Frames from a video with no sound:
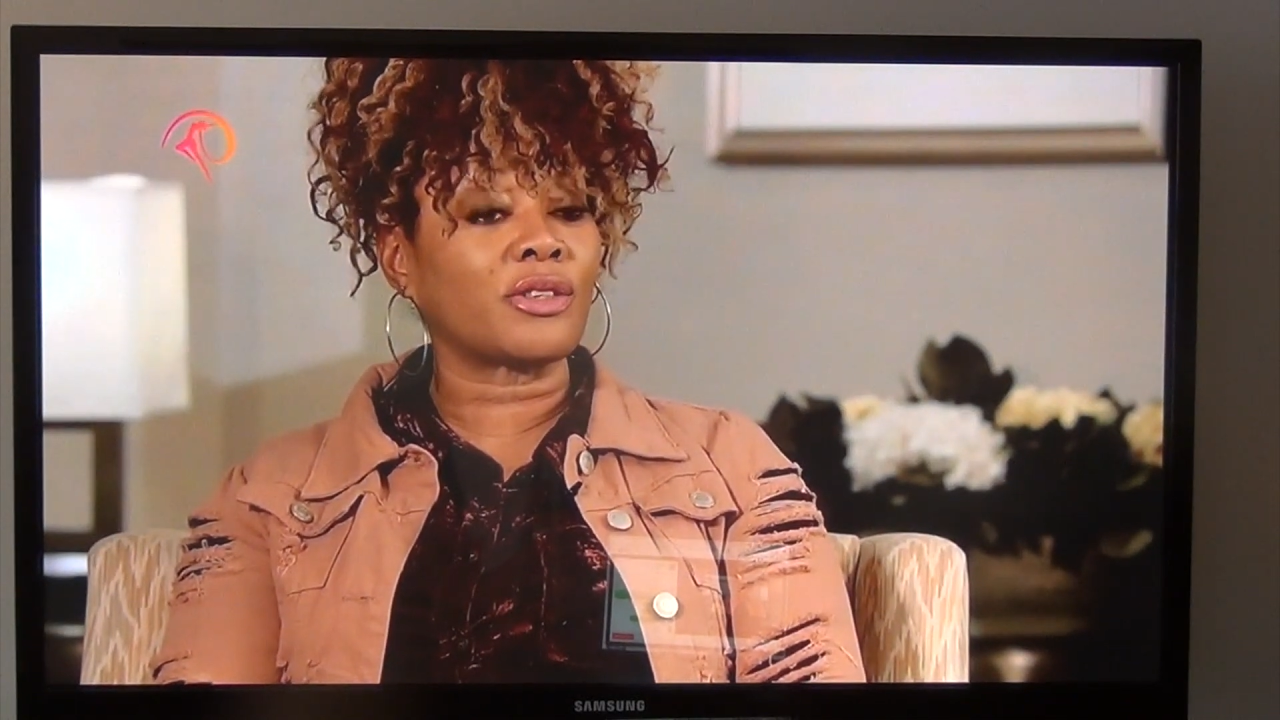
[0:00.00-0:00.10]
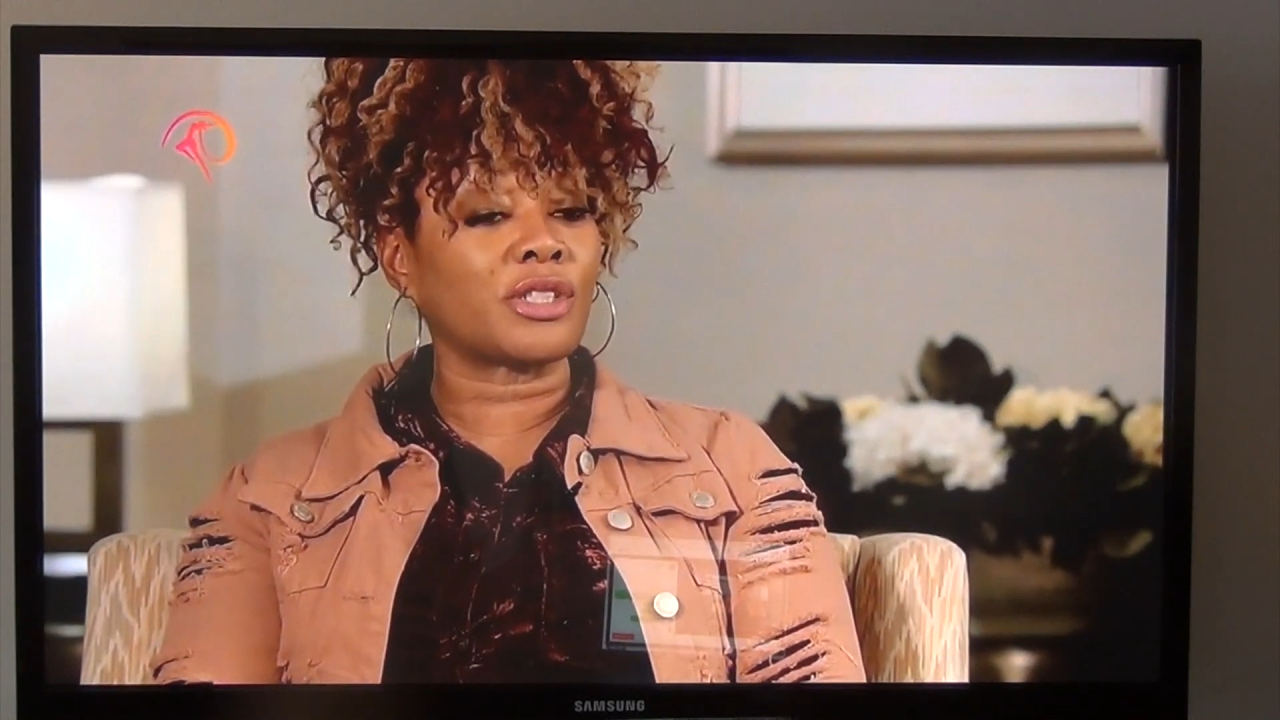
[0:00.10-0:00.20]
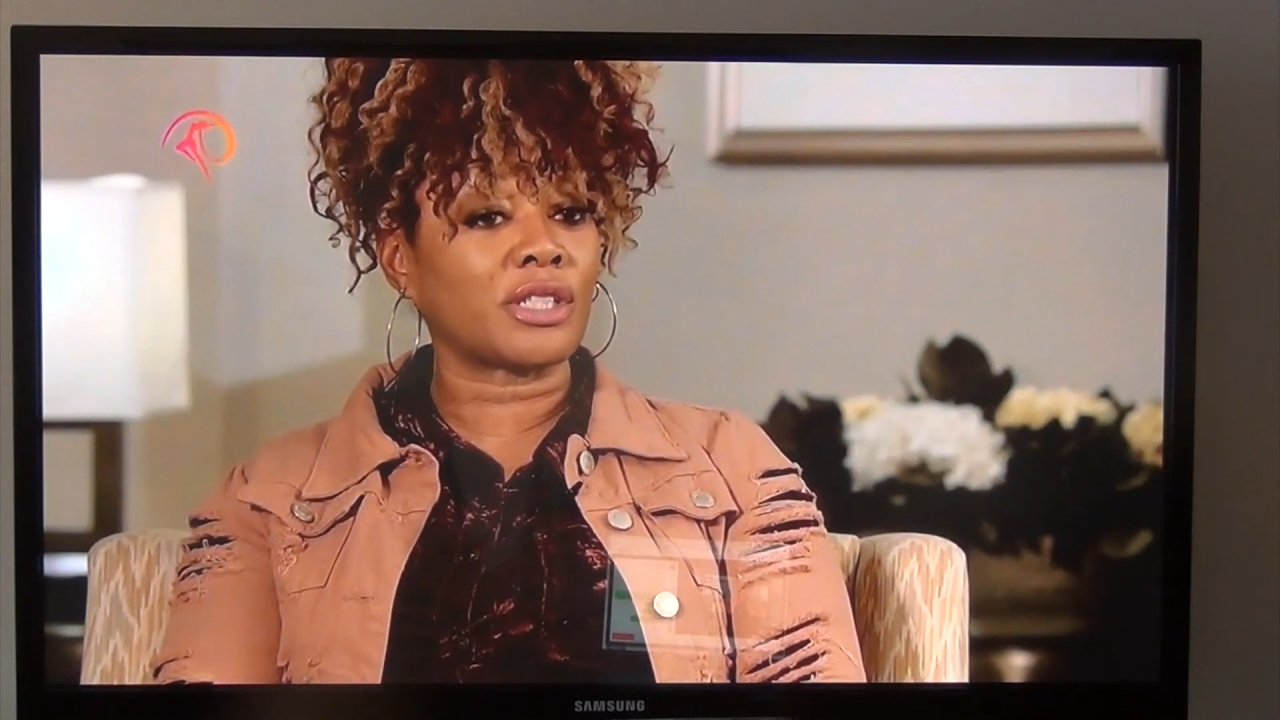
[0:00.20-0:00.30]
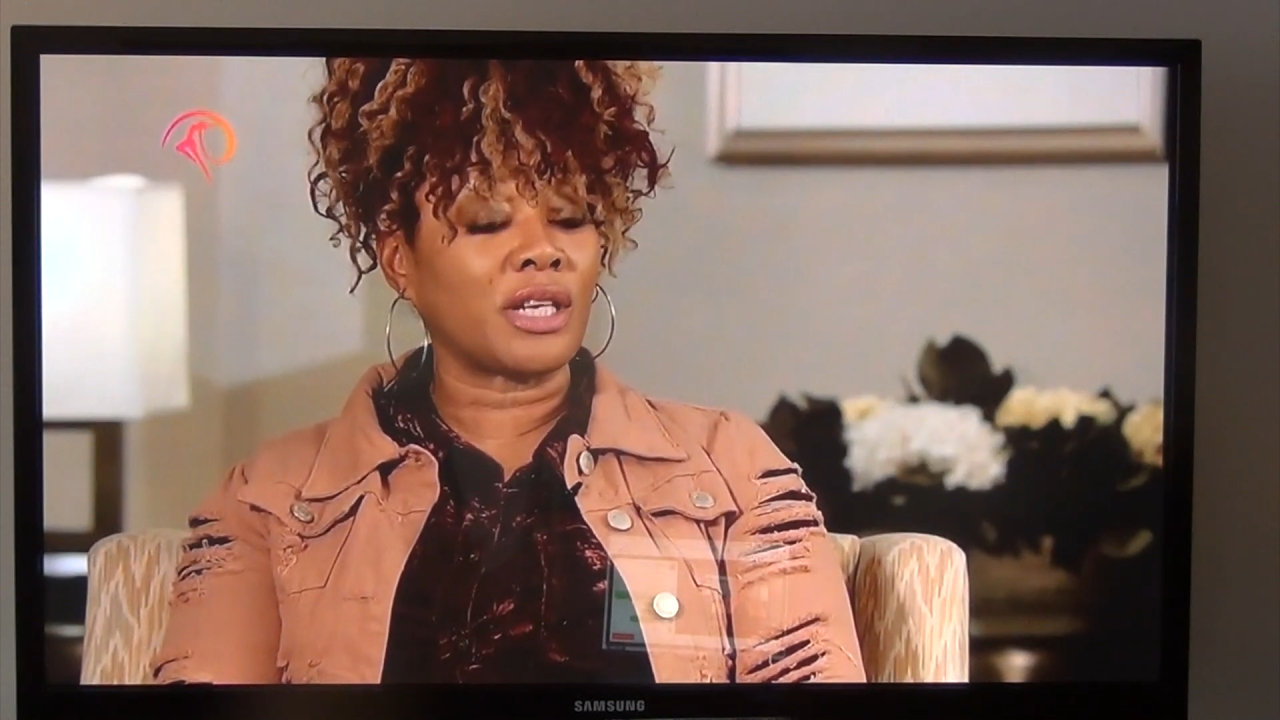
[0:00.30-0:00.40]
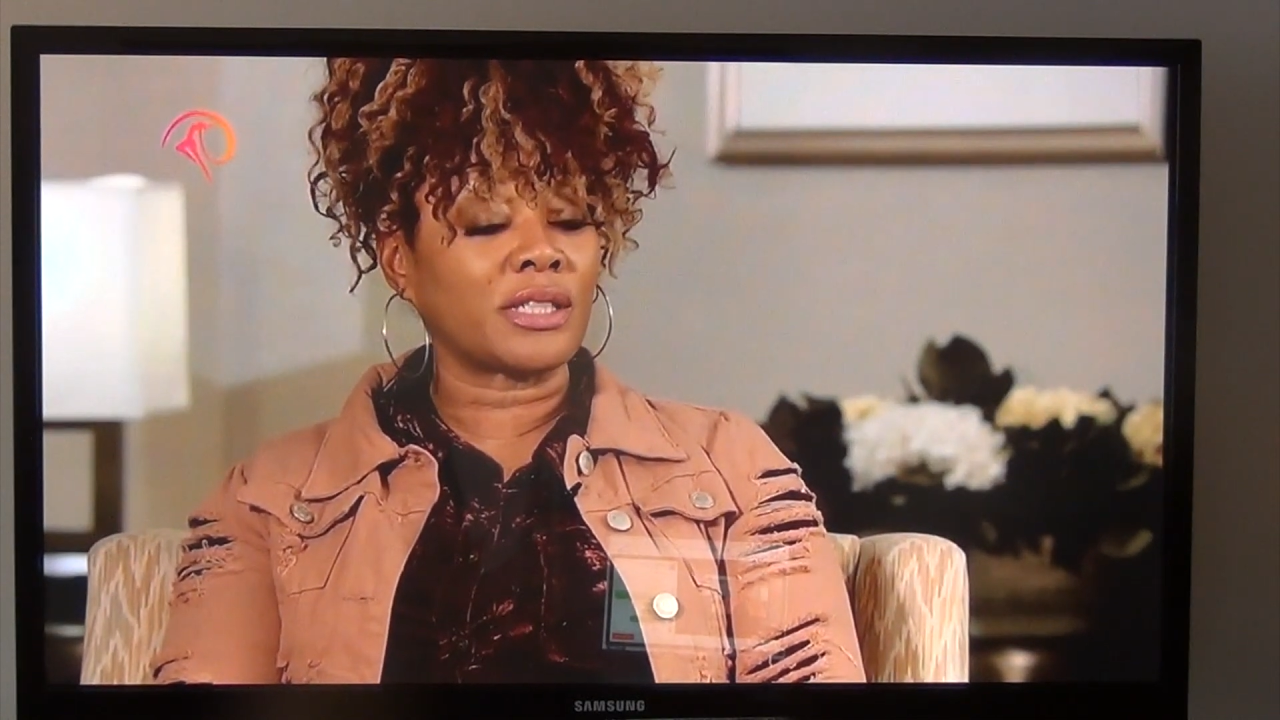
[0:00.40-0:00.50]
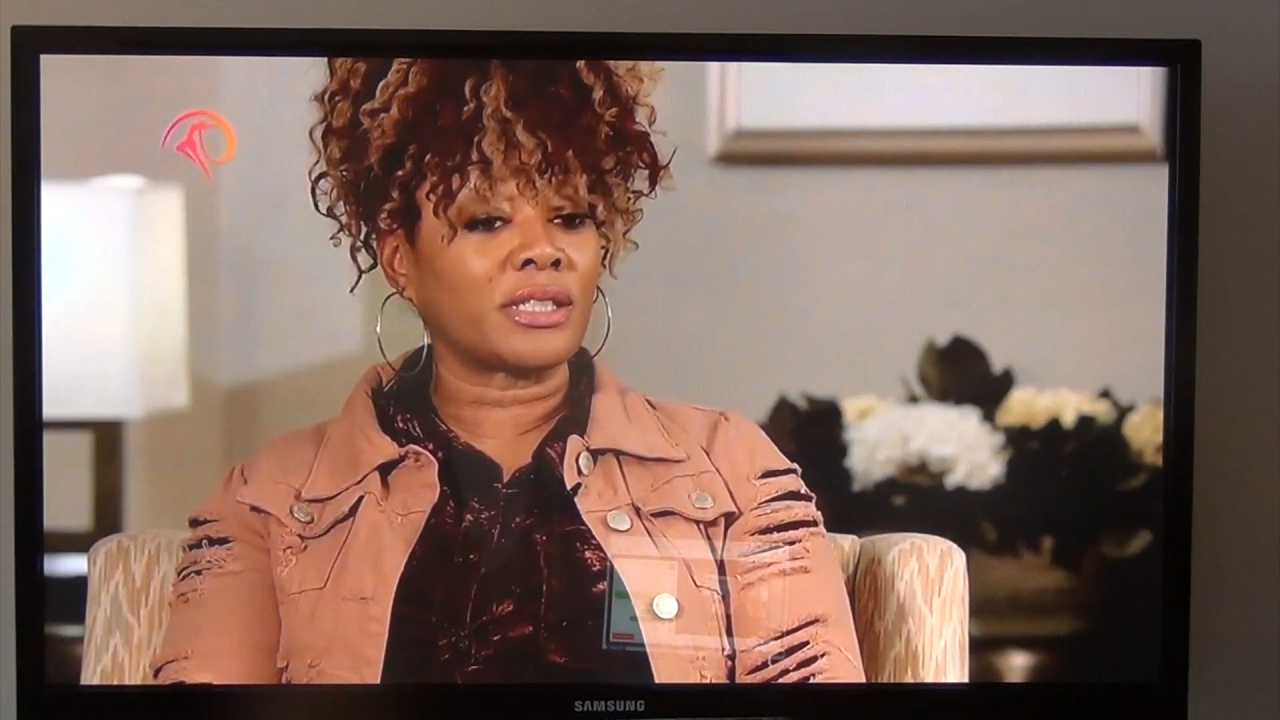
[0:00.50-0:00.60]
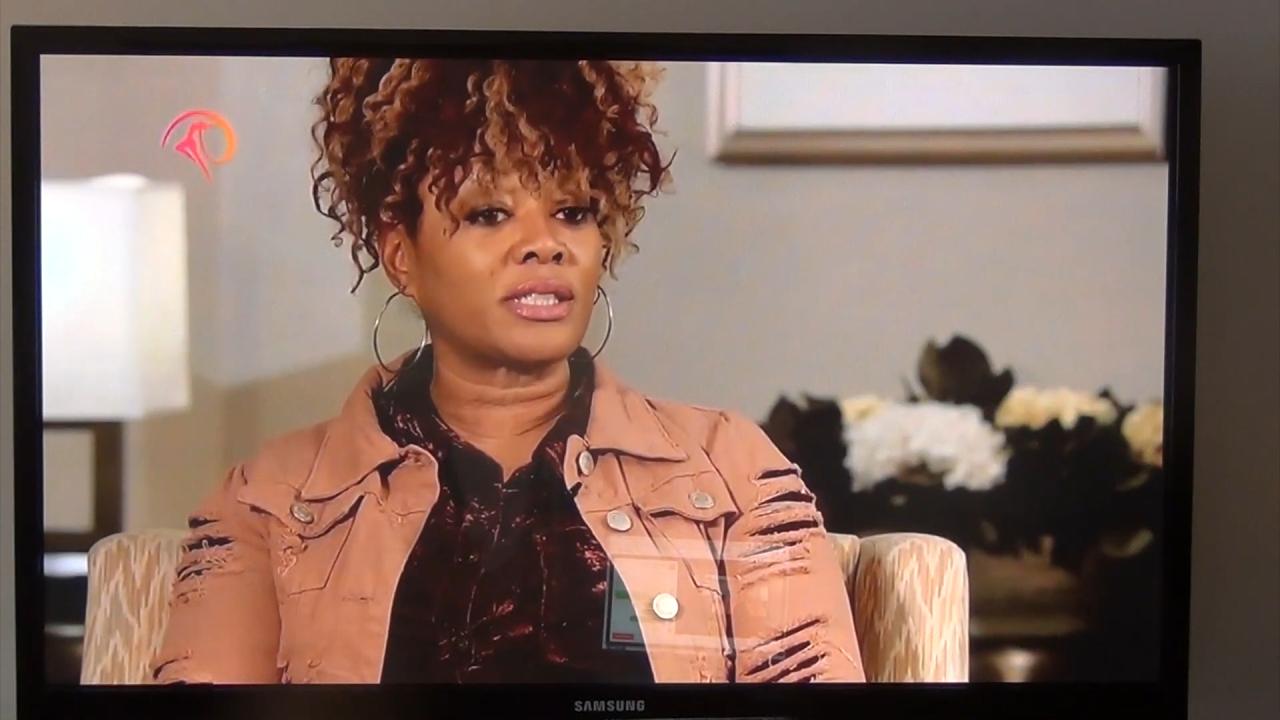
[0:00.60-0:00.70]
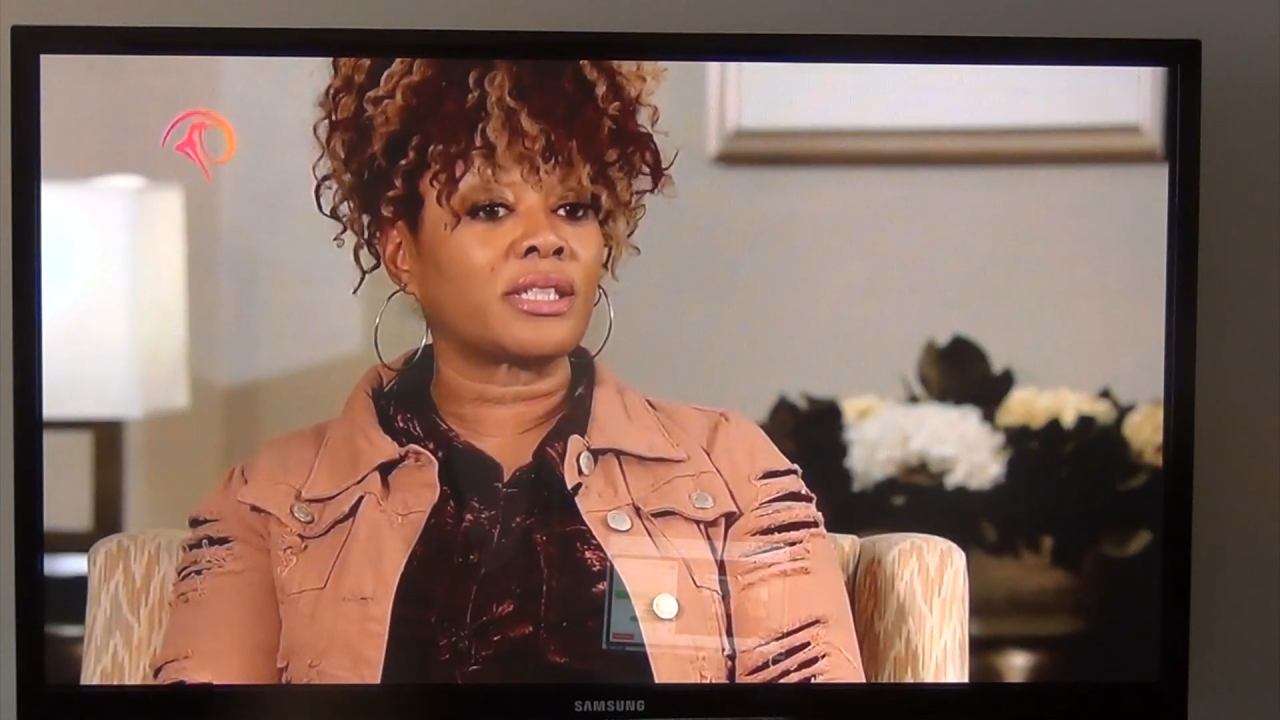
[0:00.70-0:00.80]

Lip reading: your son."